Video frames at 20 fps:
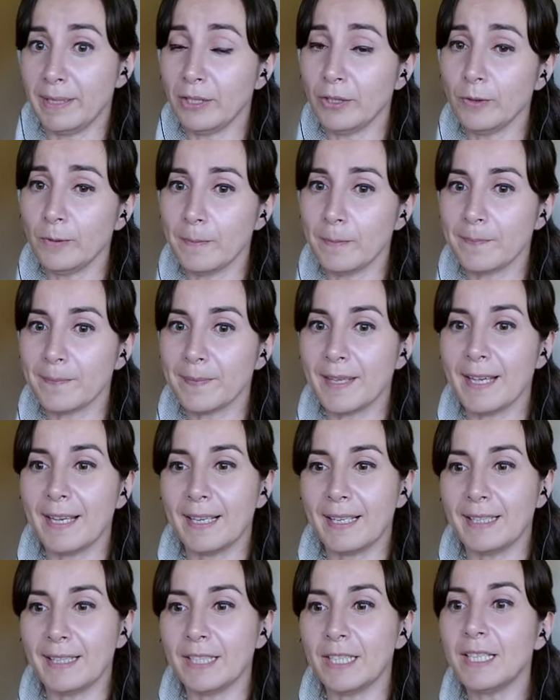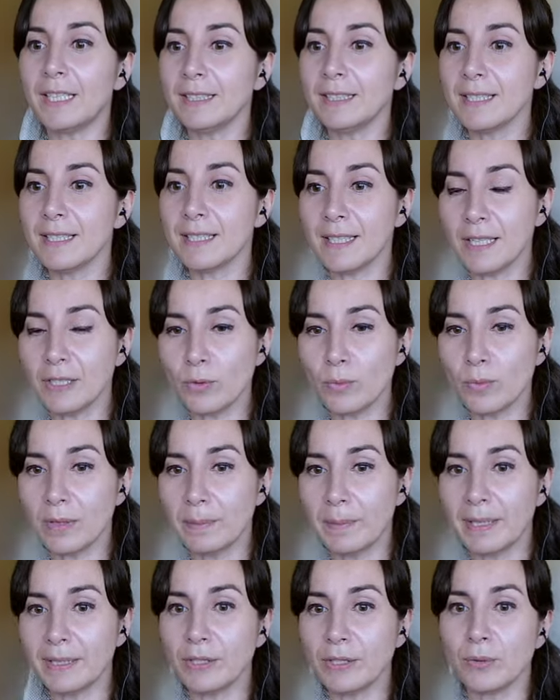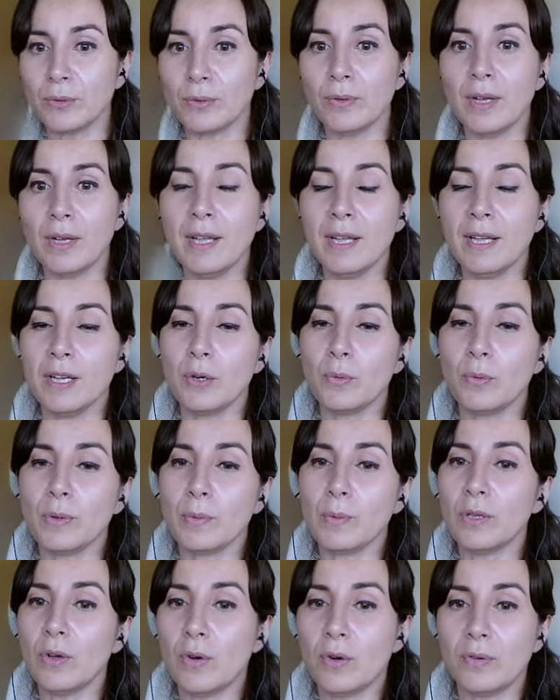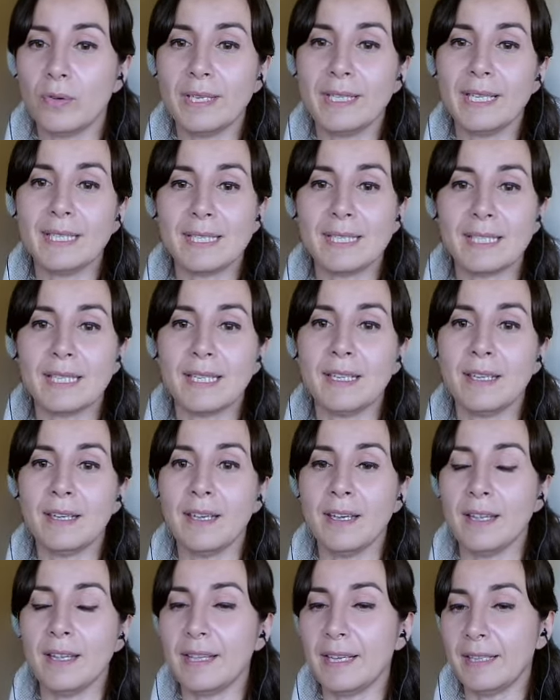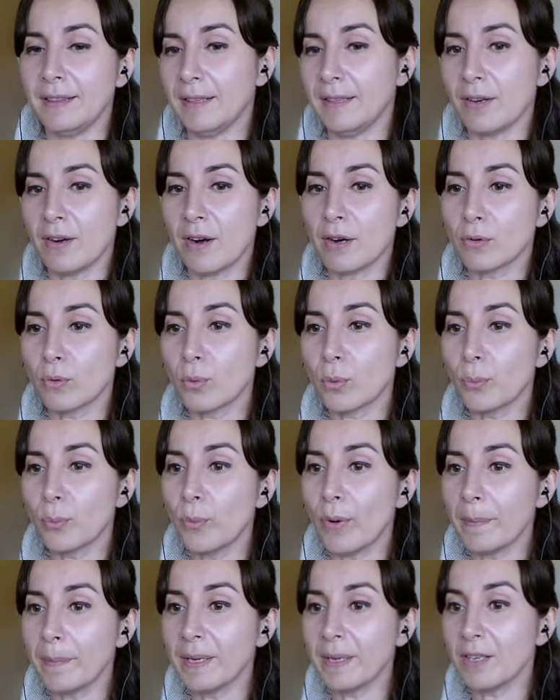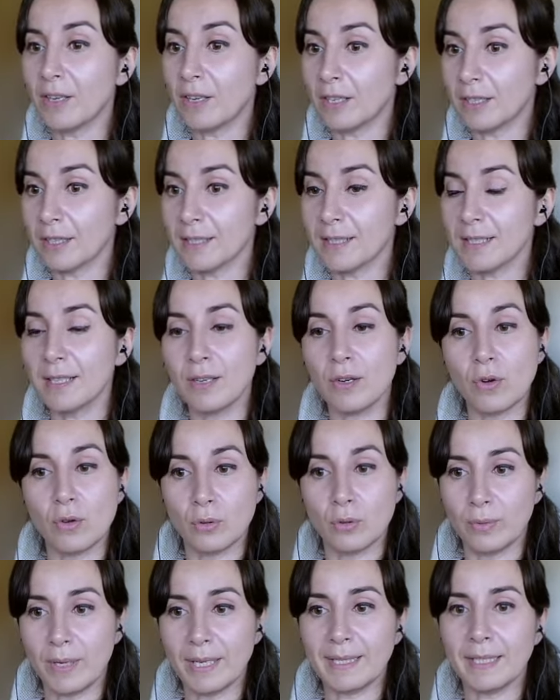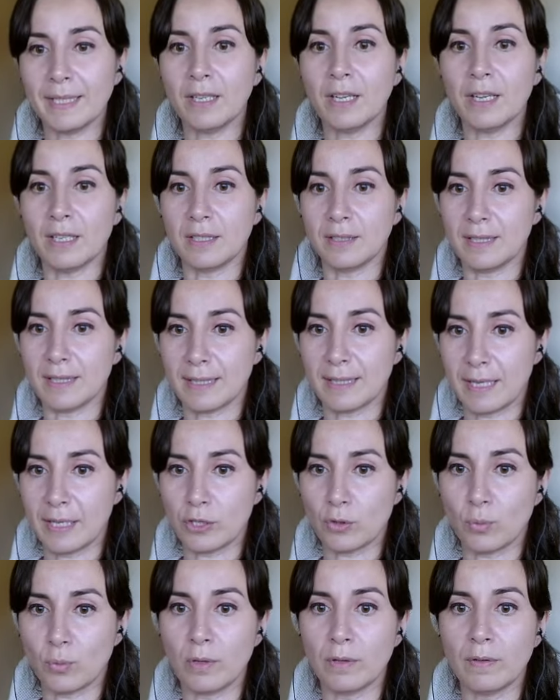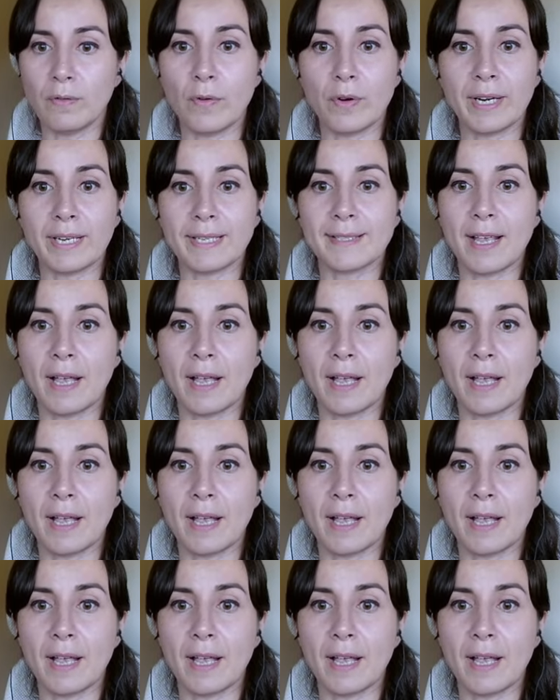menu. And on the schedule menu, we will already see that there are group webinars already on the schedule. For